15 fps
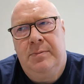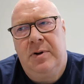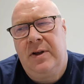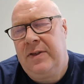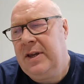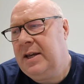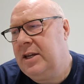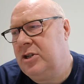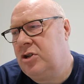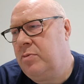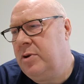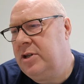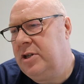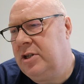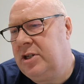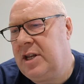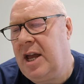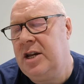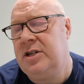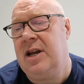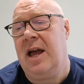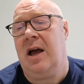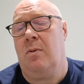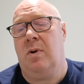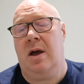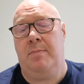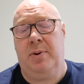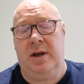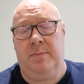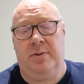But I think it's coming to the stage now
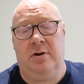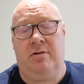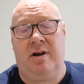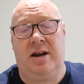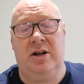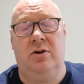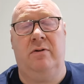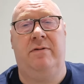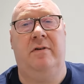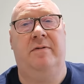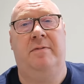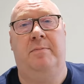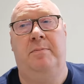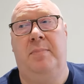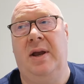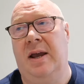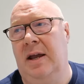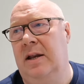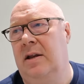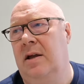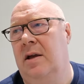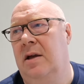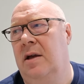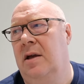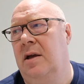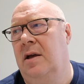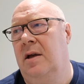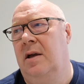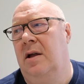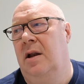where people are had enough of being
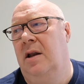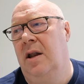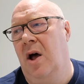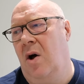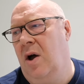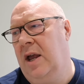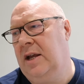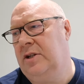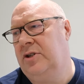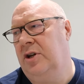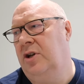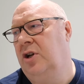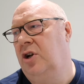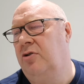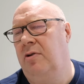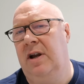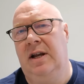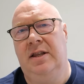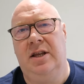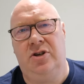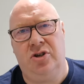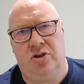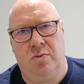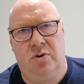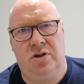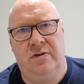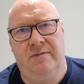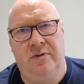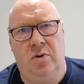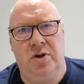liked and agreed. They just
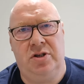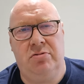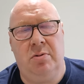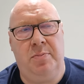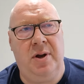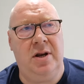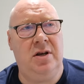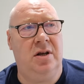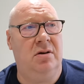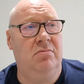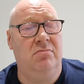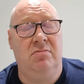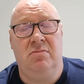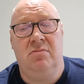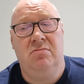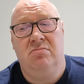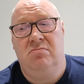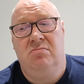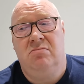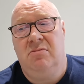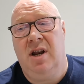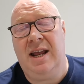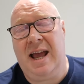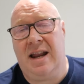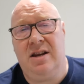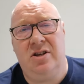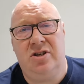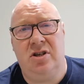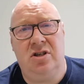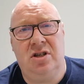want to voice their opinion. Lee
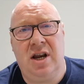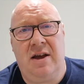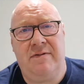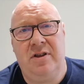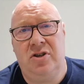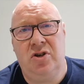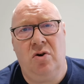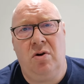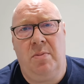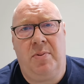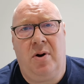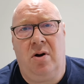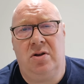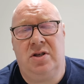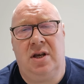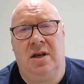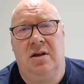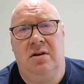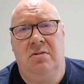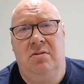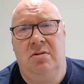Anderson's left the Tory party.